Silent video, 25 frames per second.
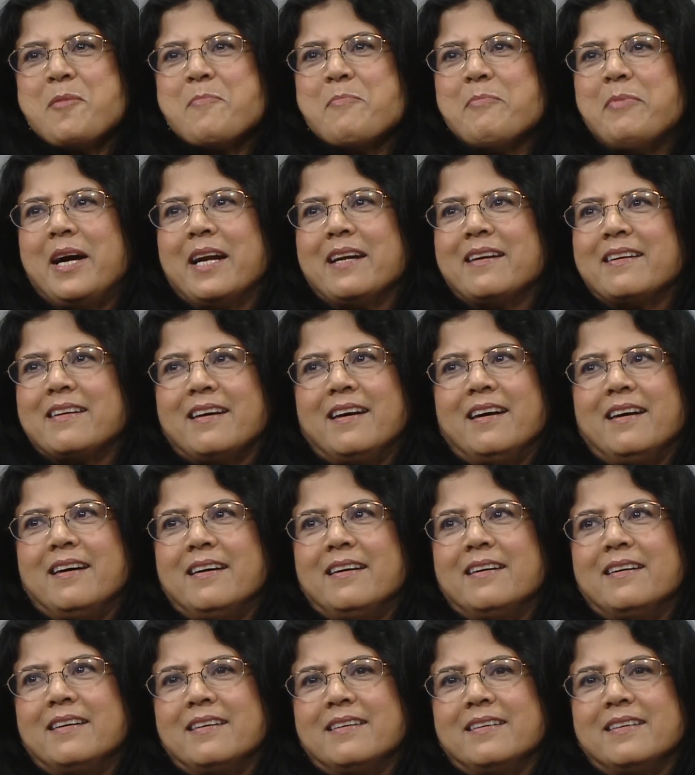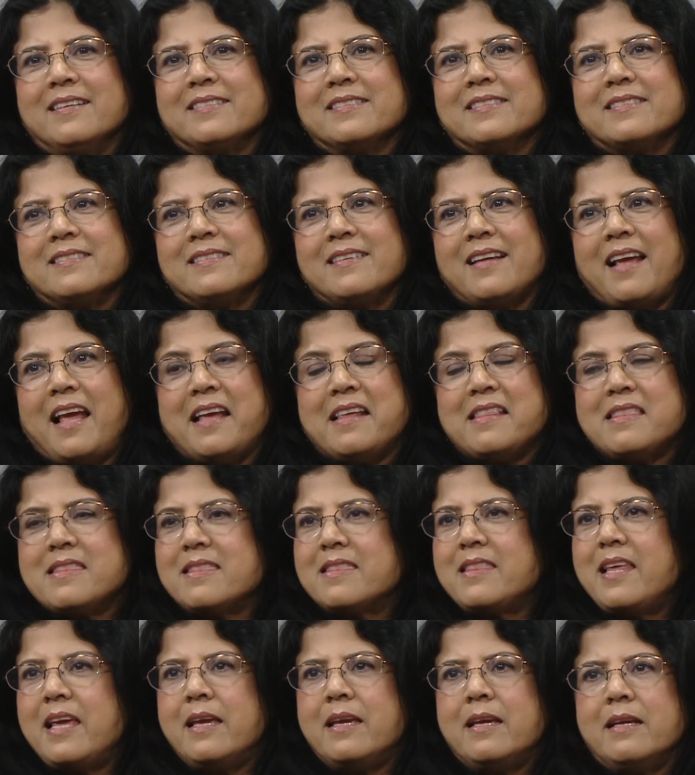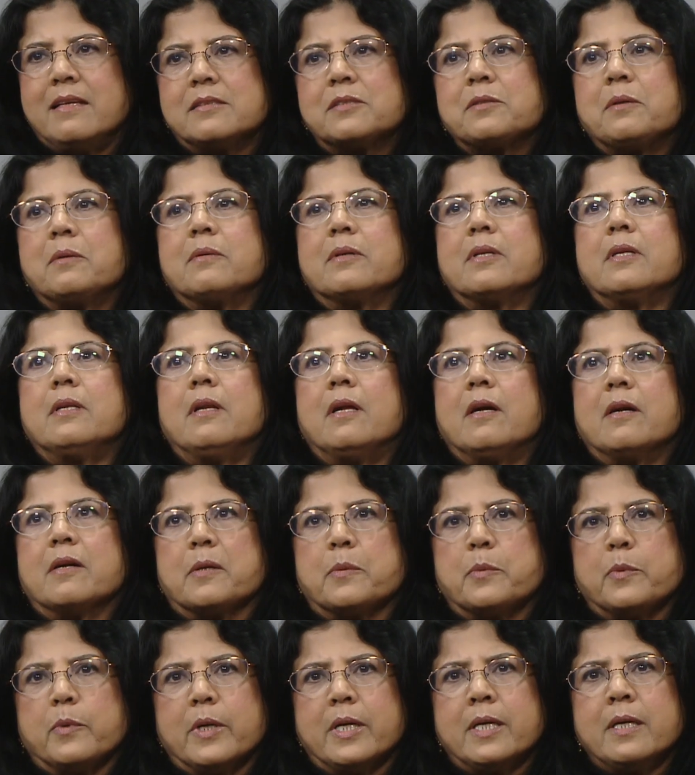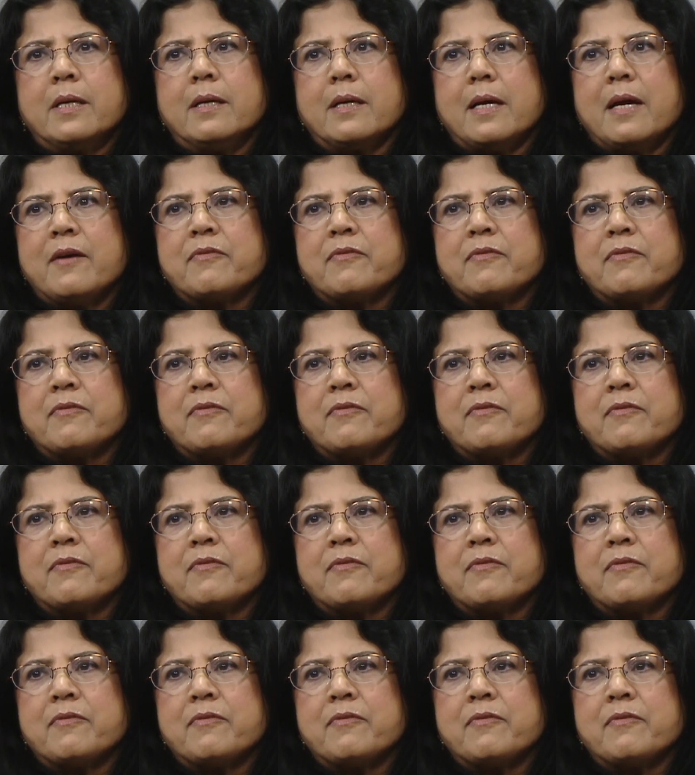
But they sold a lot of work.